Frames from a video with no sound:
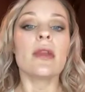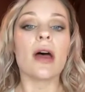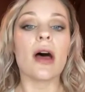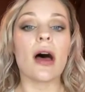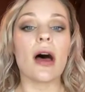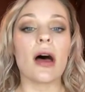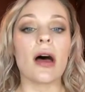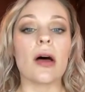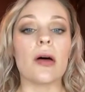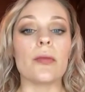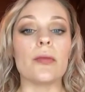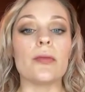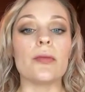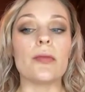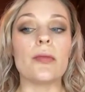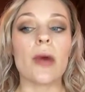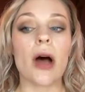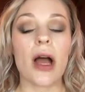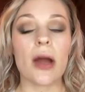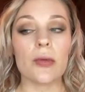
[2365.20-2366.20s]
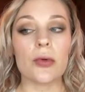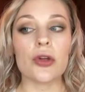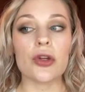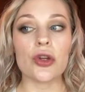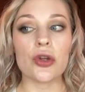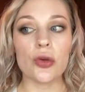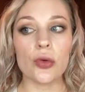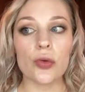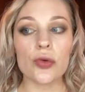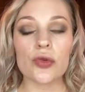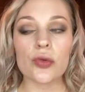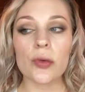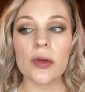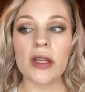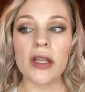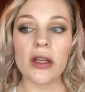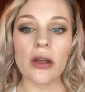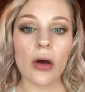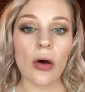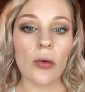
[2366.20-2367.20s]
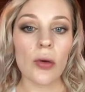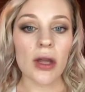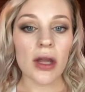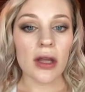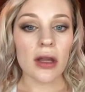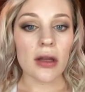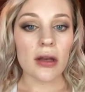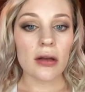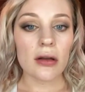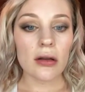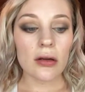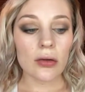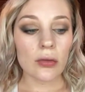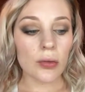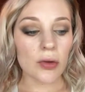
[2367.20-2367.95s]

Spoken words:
I would usually go in